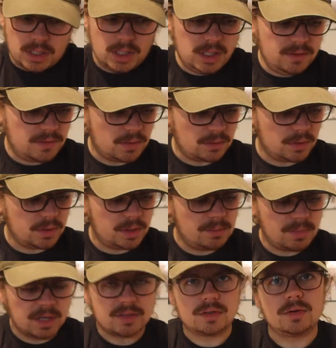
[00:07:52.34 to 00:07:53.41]
even really
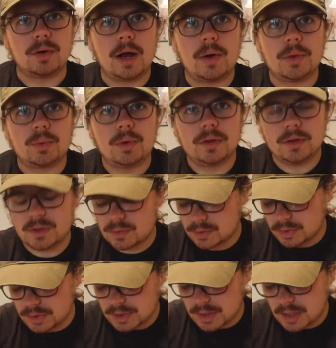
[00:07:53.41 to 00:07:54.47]
messed around with one of these
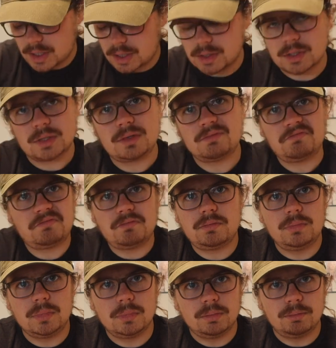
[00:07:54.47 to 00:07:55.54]
reels yet. I just
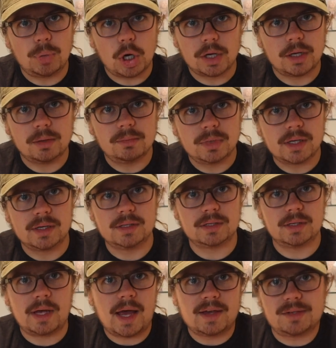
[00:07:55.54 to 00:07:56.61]
bought it
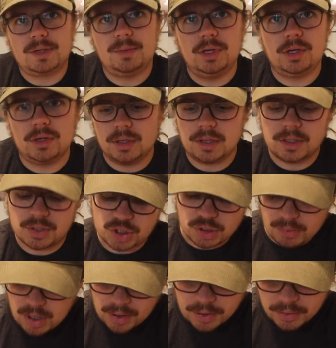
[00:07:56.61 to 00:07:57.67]
because it has to be good at
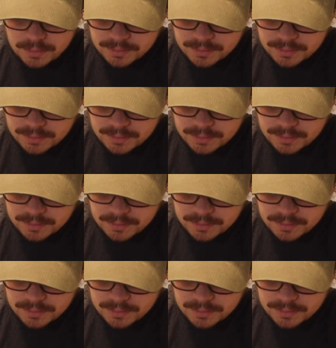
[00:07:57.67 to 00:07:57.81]
Shimano,